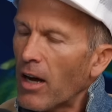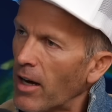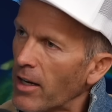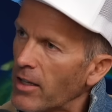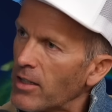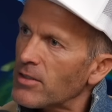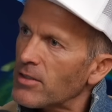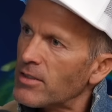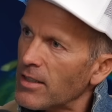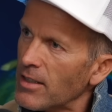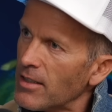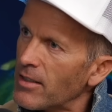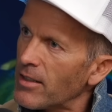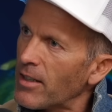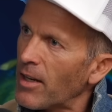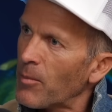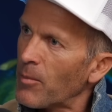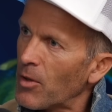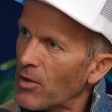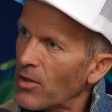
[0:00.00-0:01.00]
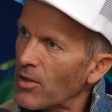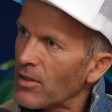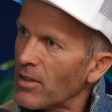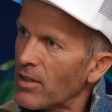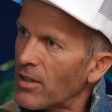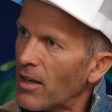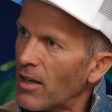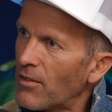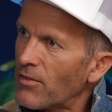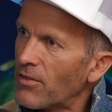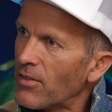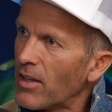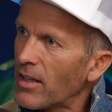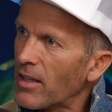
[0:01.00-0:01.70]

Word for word: I can see that I'm not good enough.